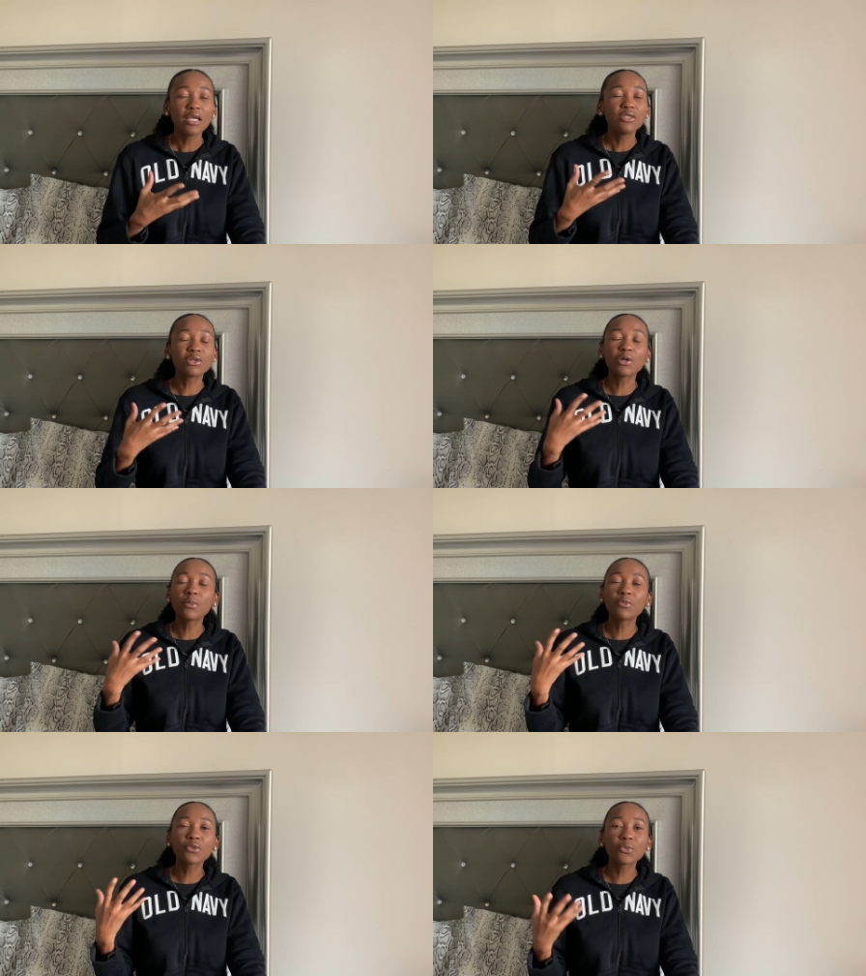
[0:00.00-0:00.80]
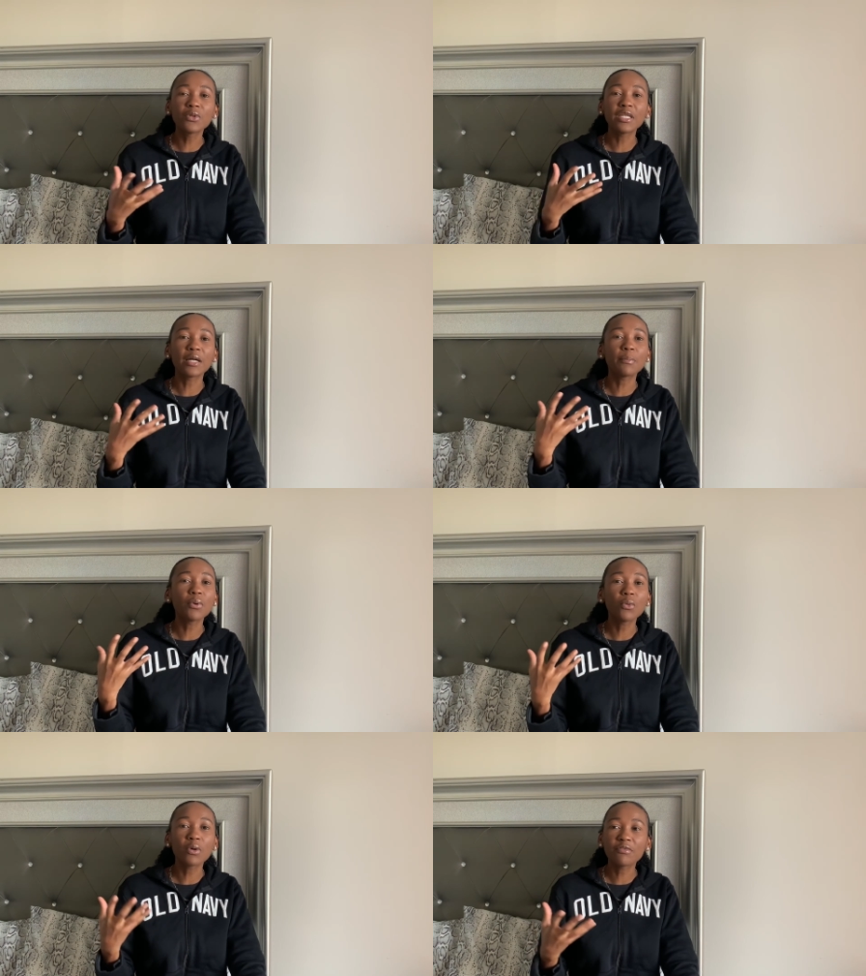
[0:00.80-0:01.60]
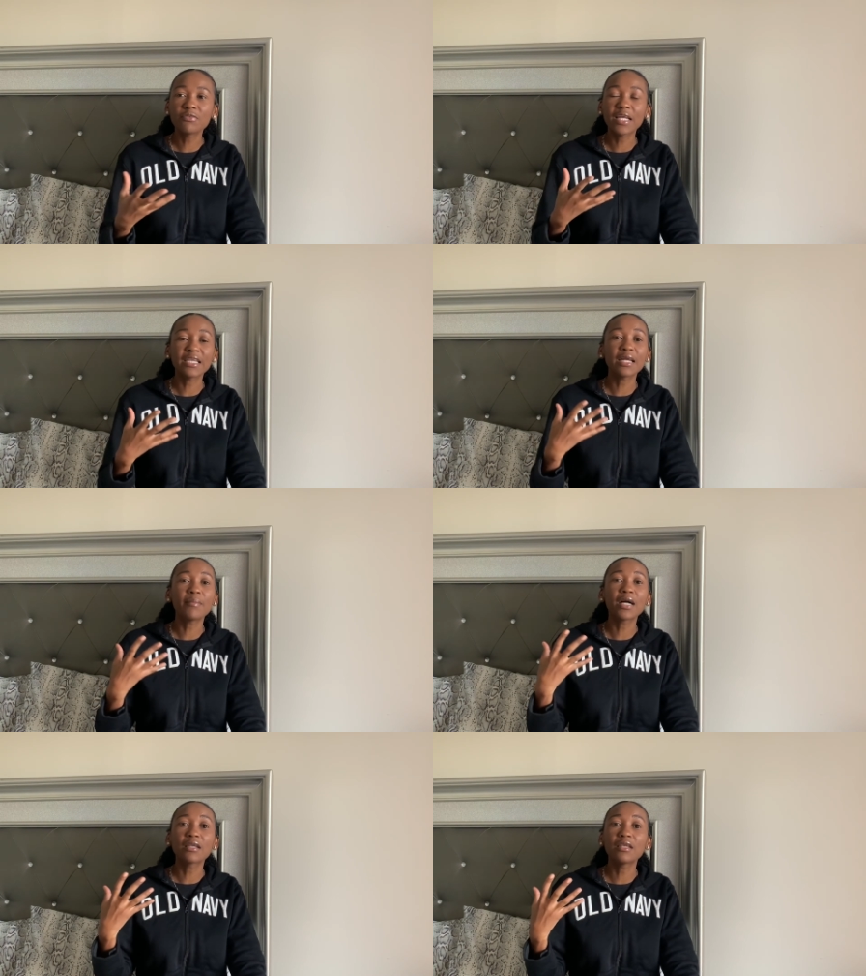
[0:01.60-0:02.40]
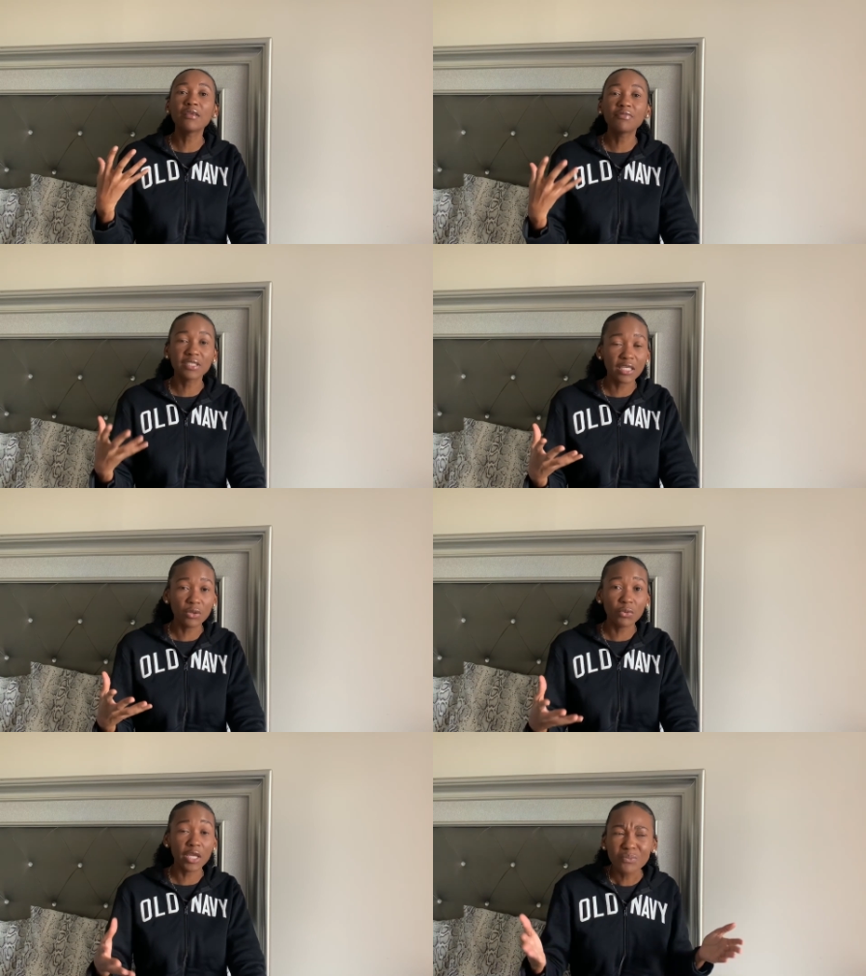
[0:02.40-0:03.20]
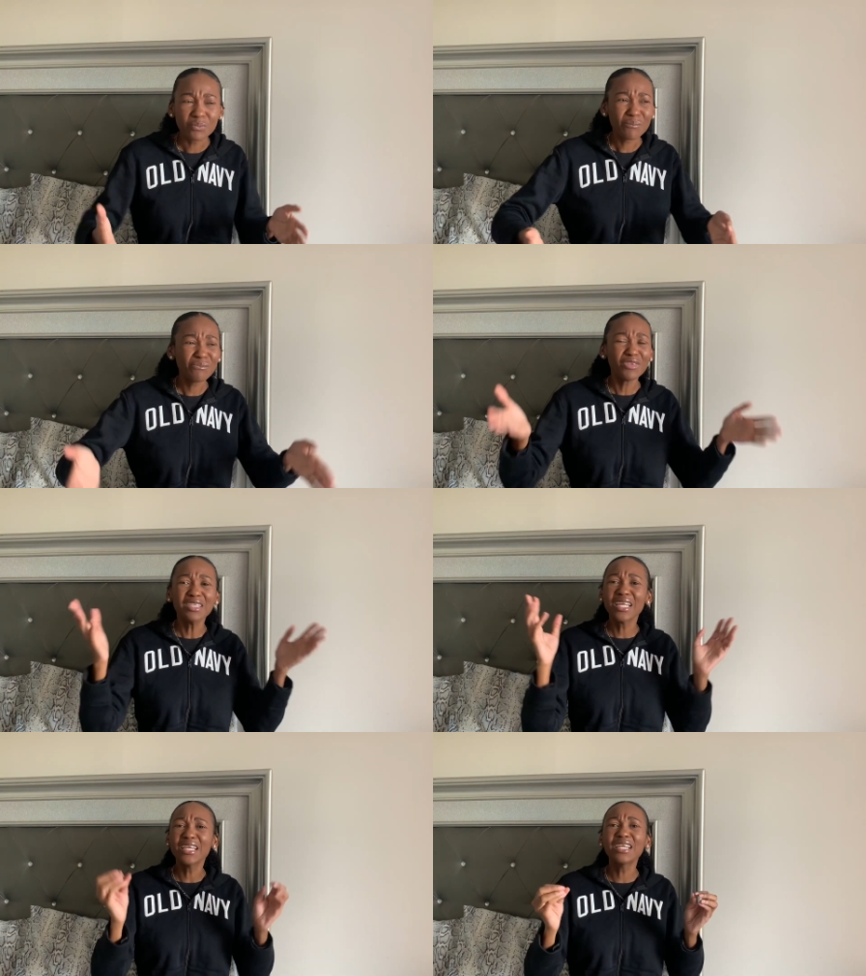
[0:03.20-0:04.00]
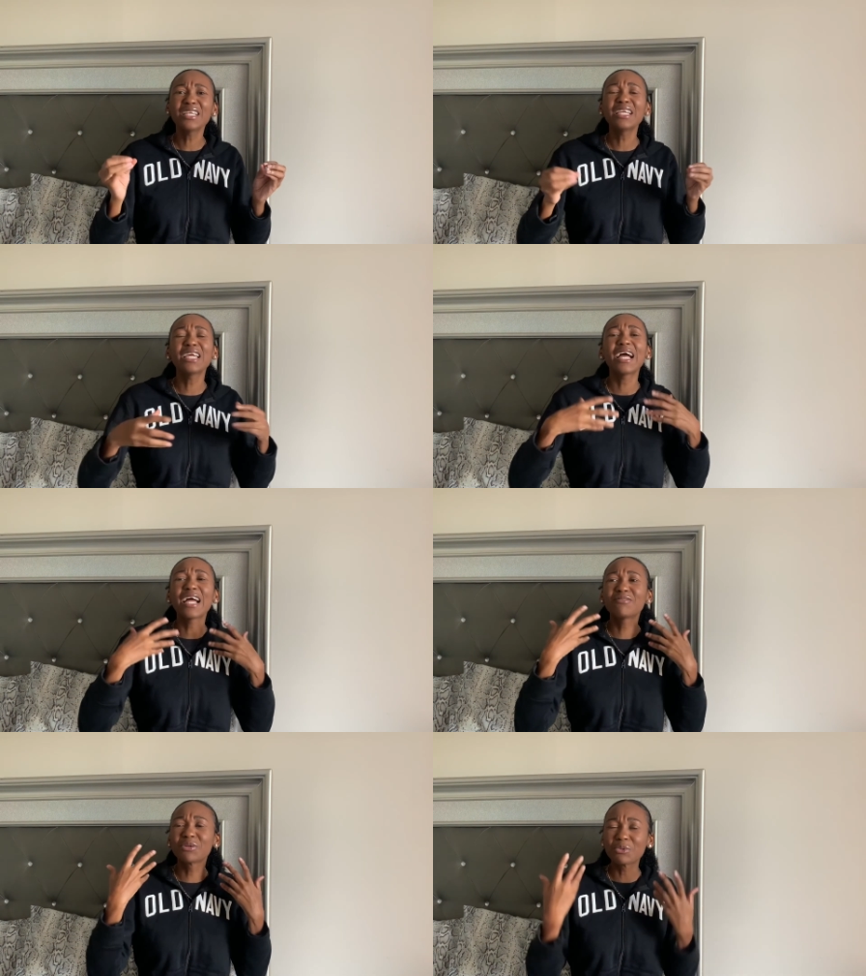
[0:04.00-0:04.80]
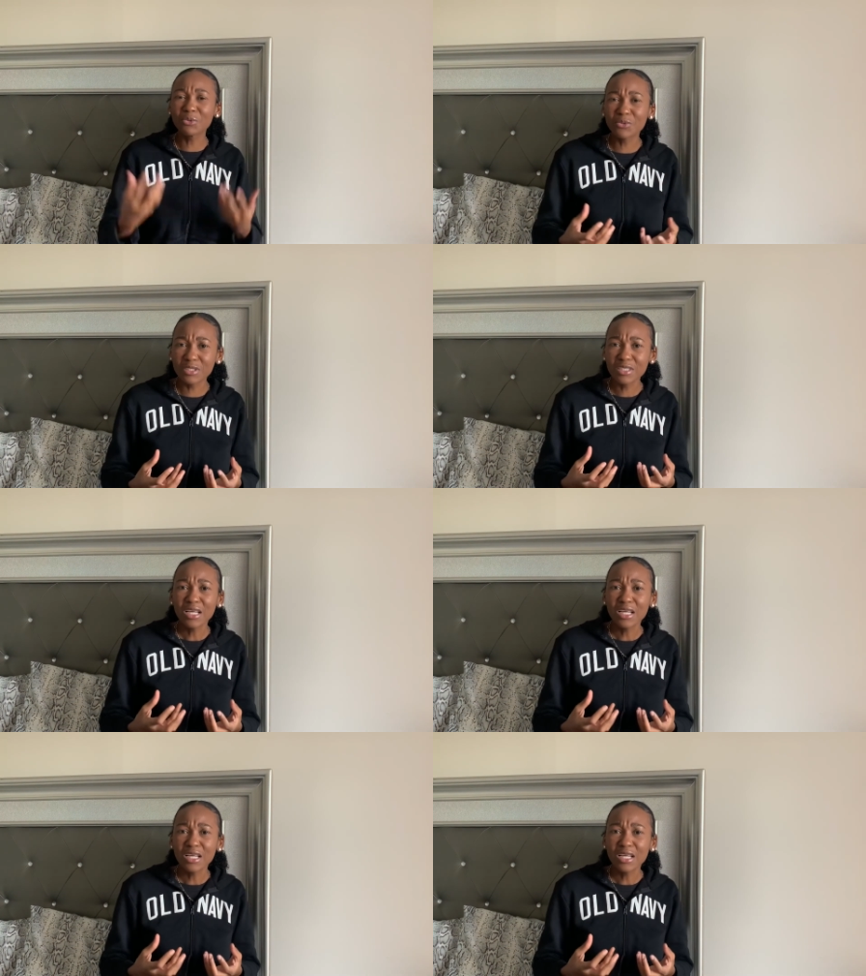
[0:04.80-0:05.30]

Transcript: to come through in a powerful and in a magnificent way so at the end of the day i have grown